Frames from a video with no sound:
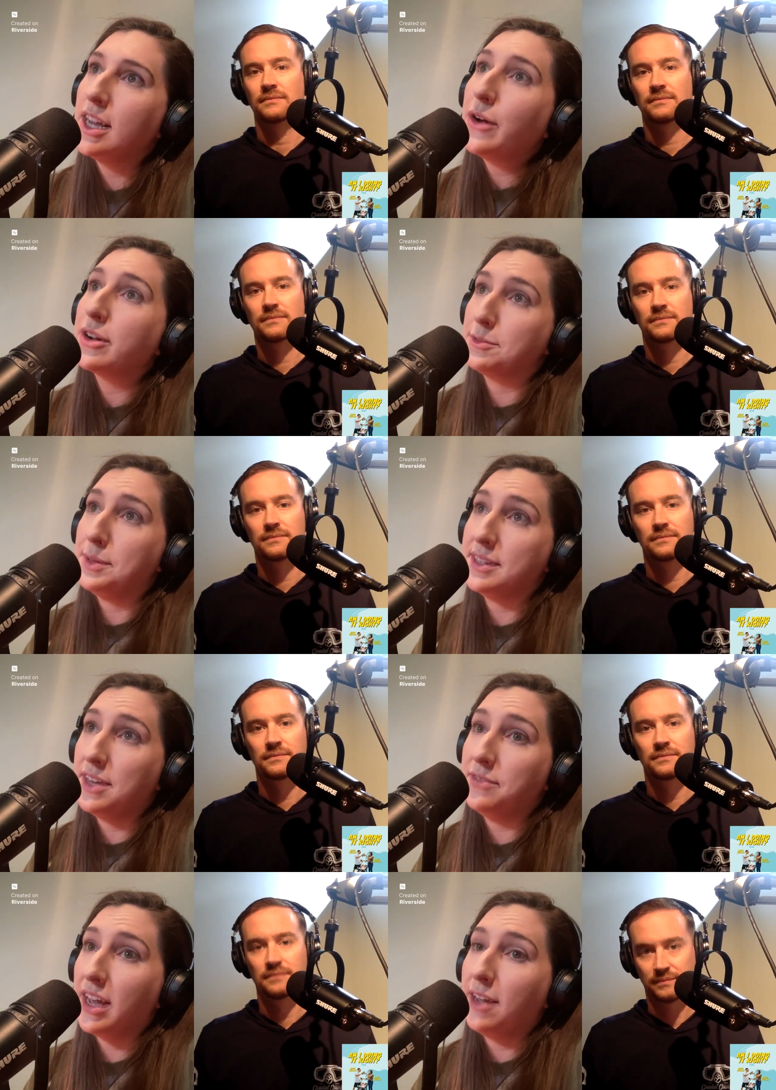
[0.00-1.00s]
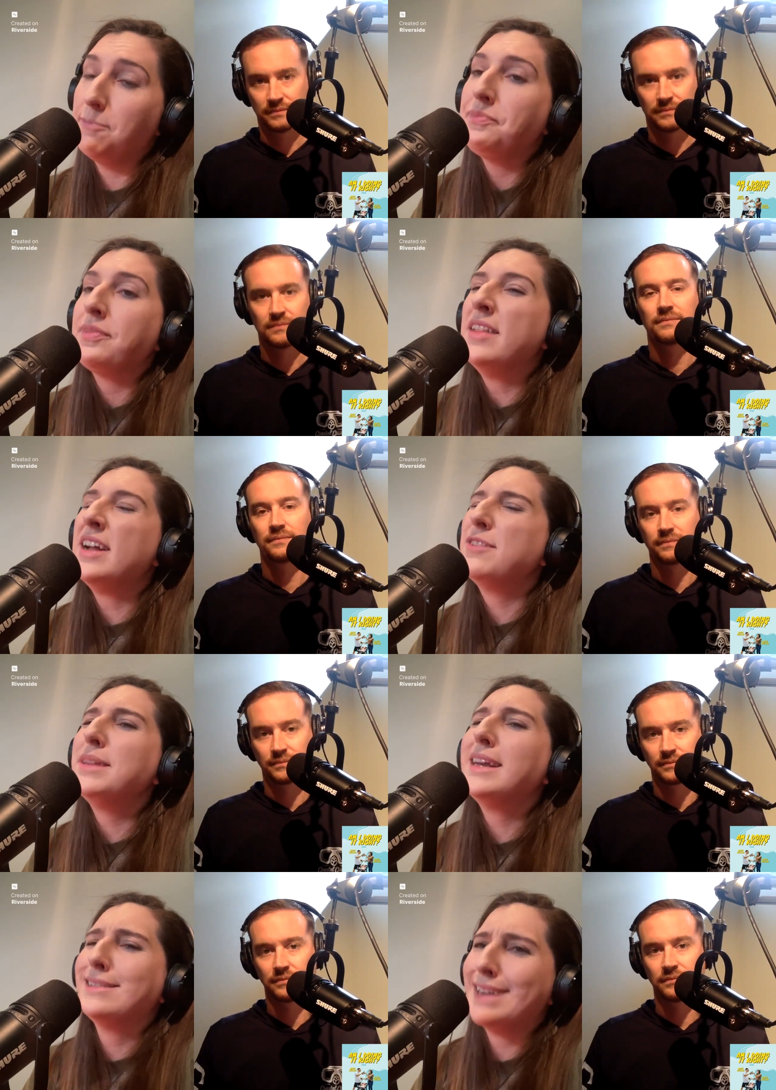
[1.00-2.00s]
Speaker 1: Christmas Eve night, and that's when the
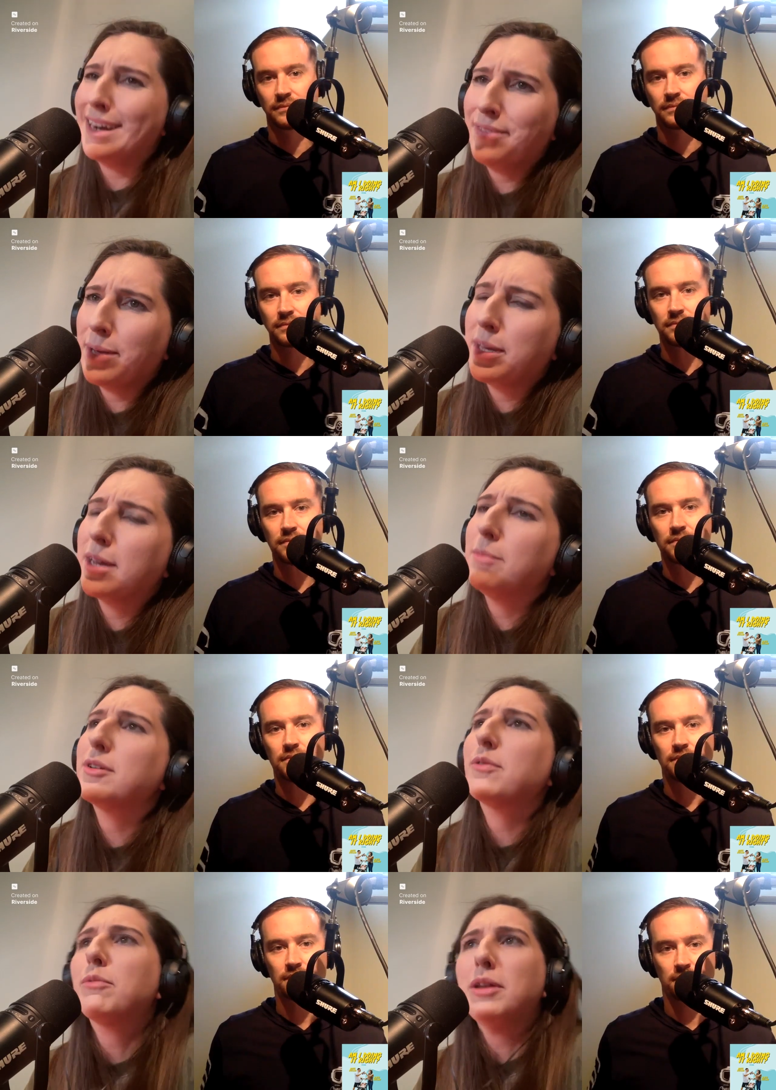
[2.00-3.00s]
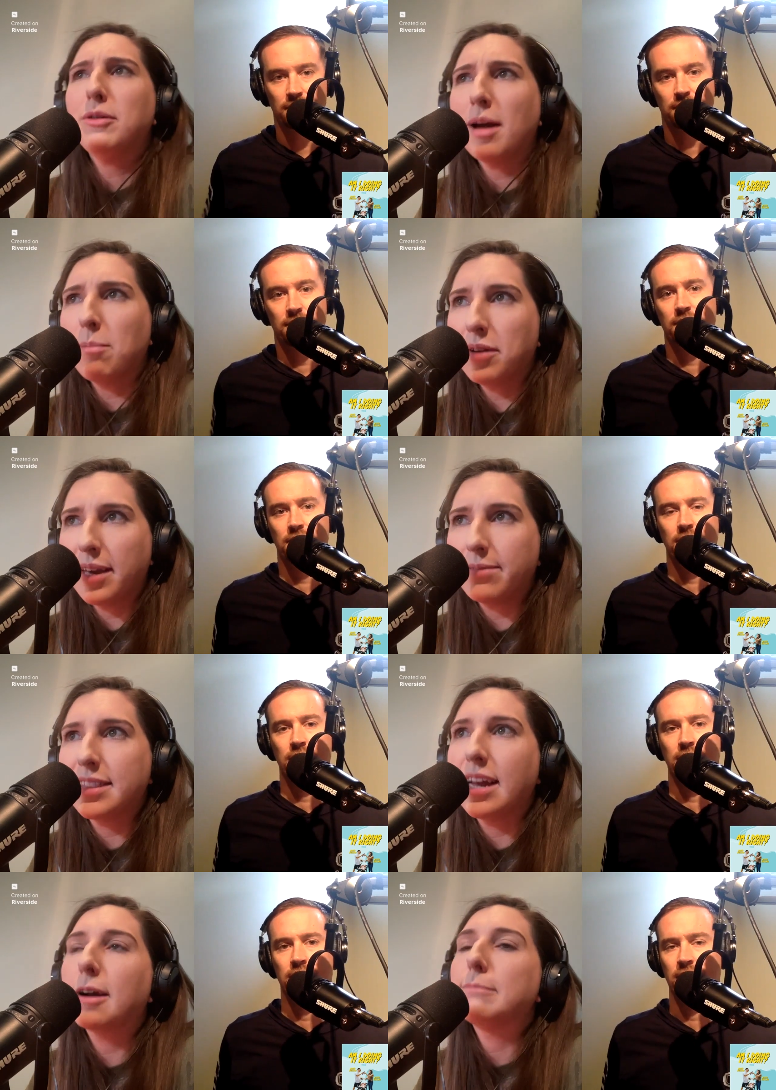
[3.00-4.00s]
extended family comes over. We do a couple gifts
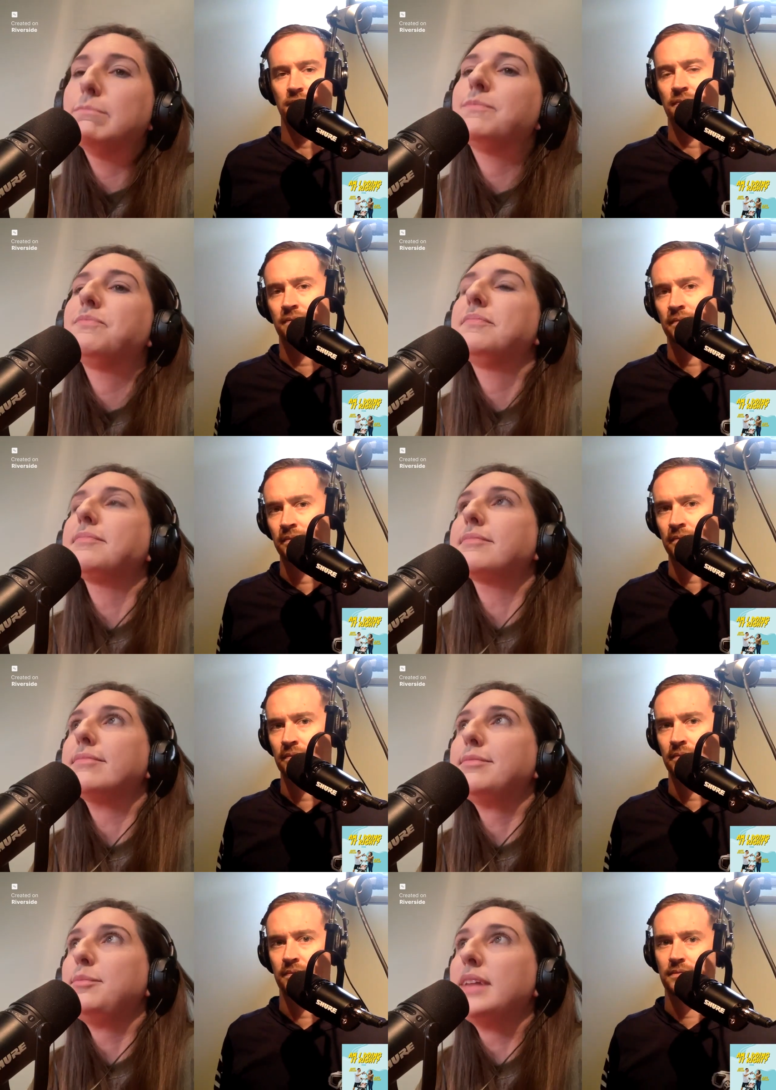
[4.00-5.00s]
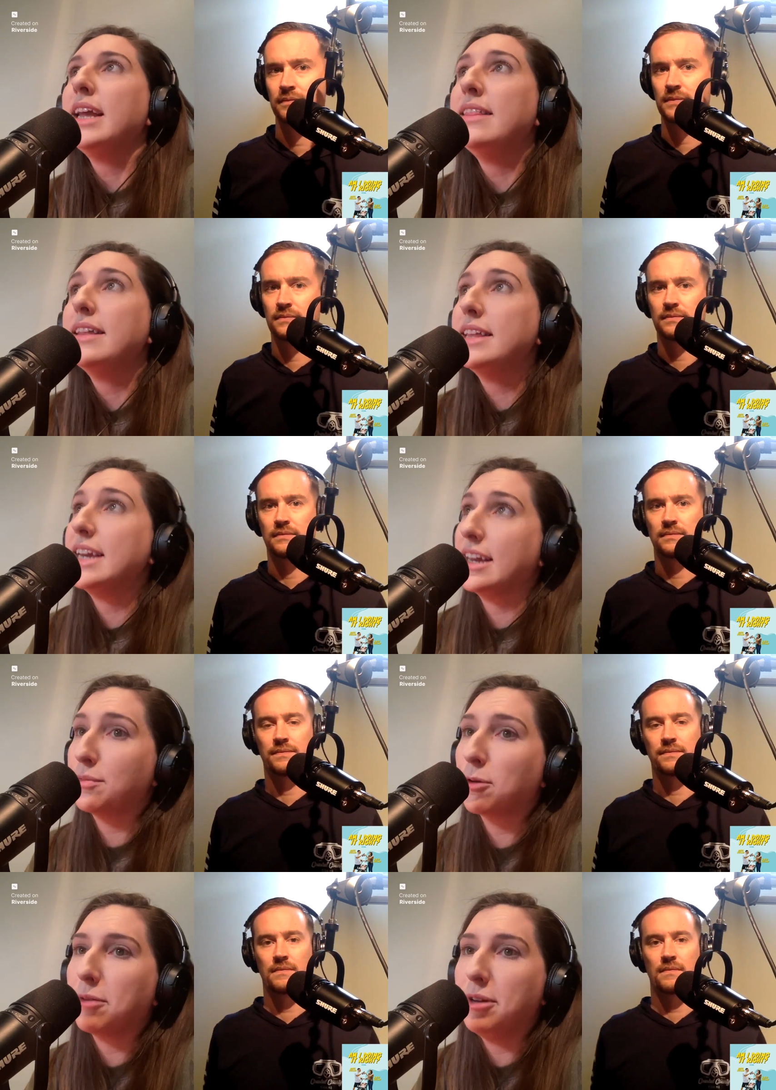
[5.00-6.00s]
there and then the next
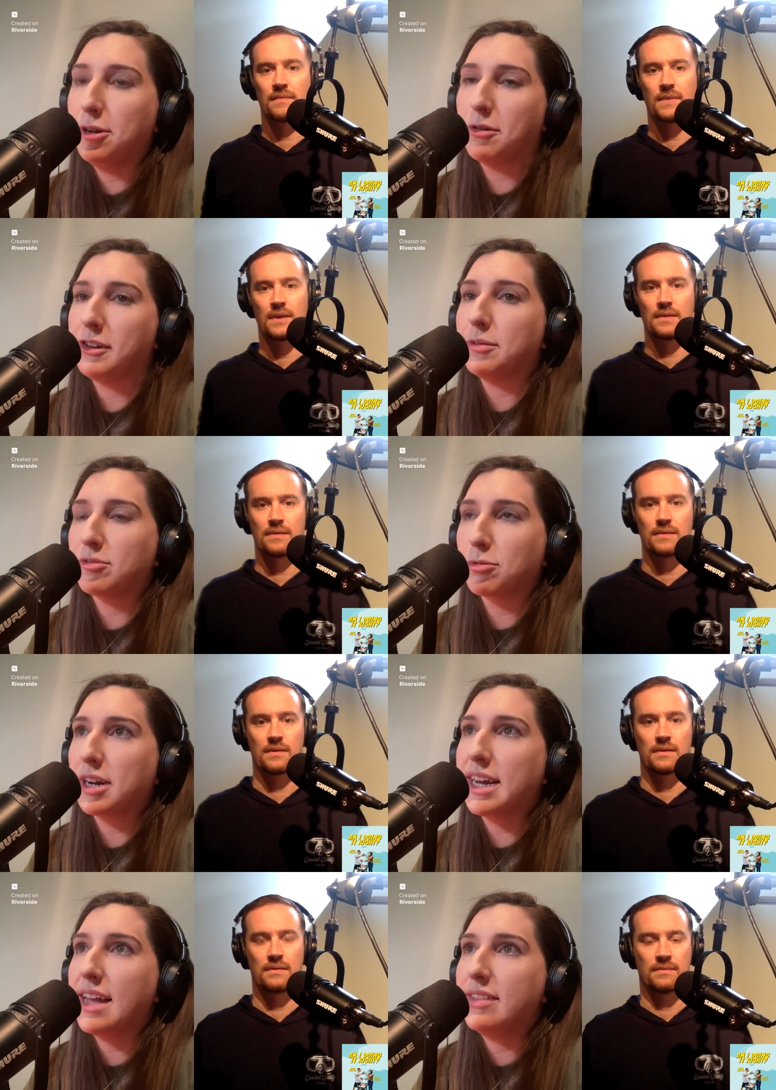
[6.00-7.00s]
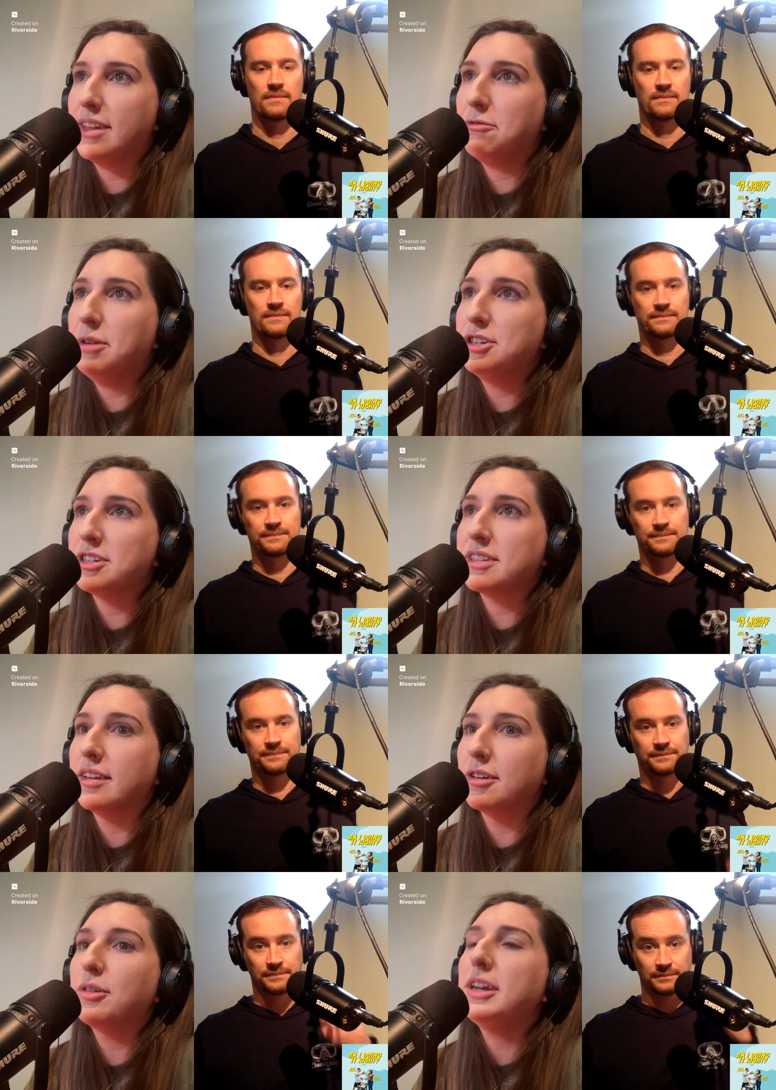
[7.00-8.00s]
morning we do Christmas morning and then we just
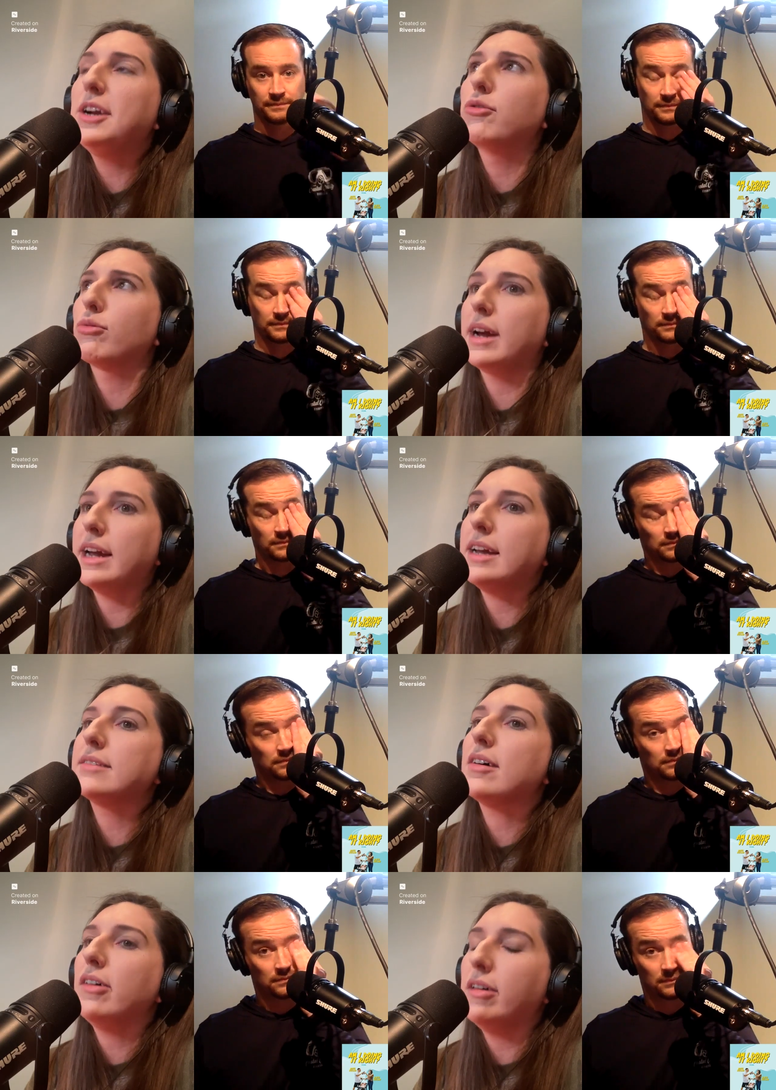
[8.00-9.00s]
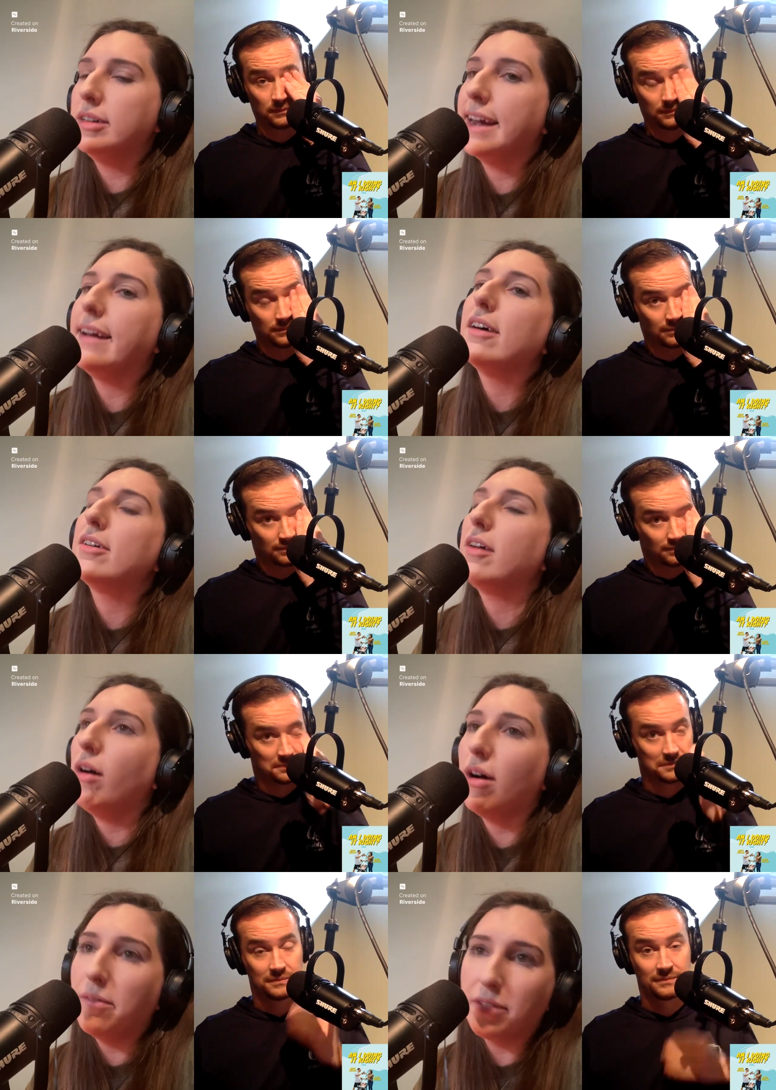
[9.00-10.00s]
literally graze all day on
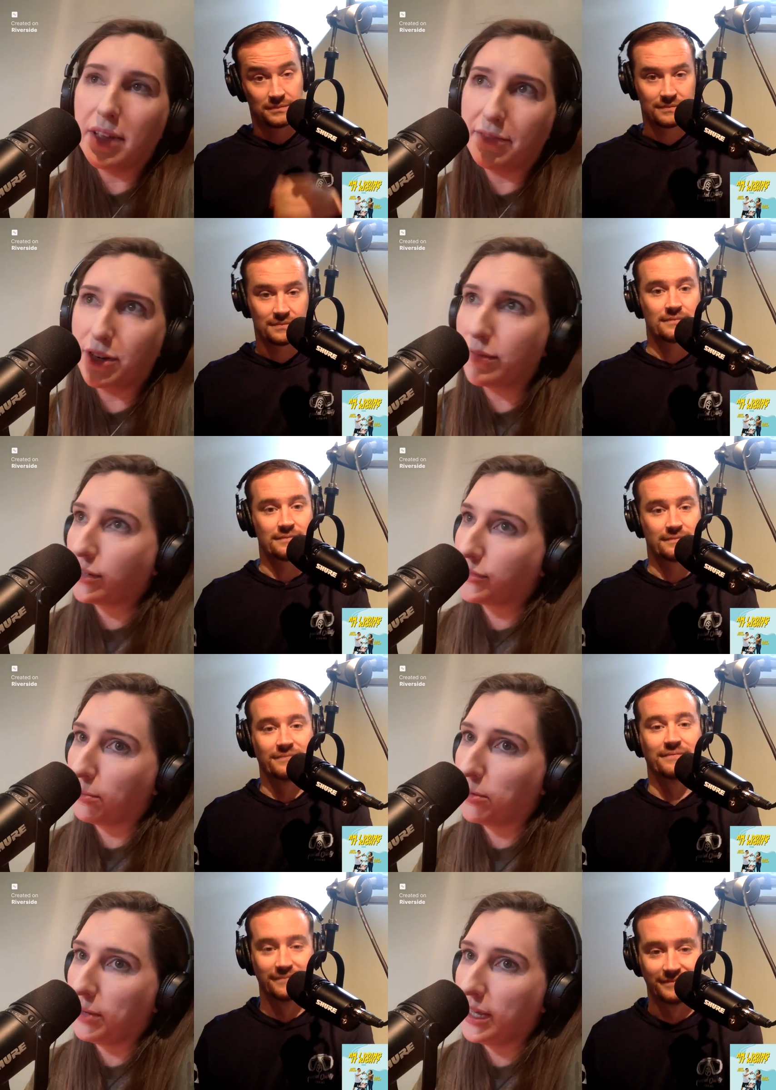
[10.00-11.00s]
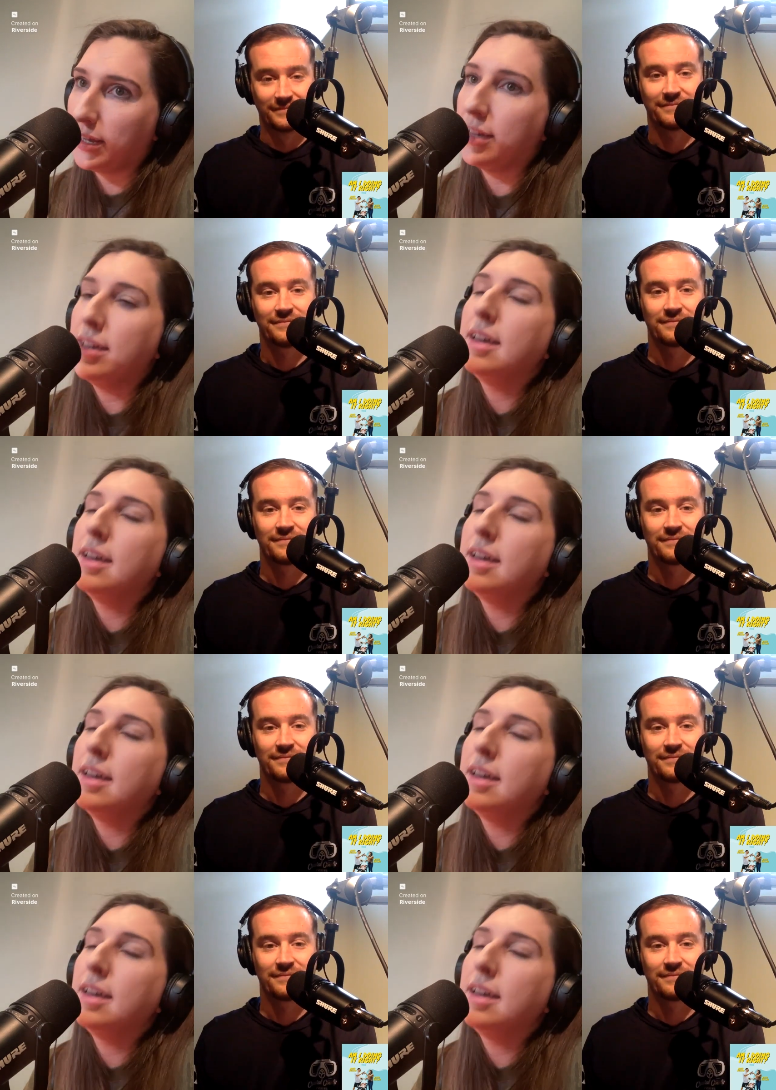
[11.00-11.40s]
all the leftovers from the mm-hmm. week.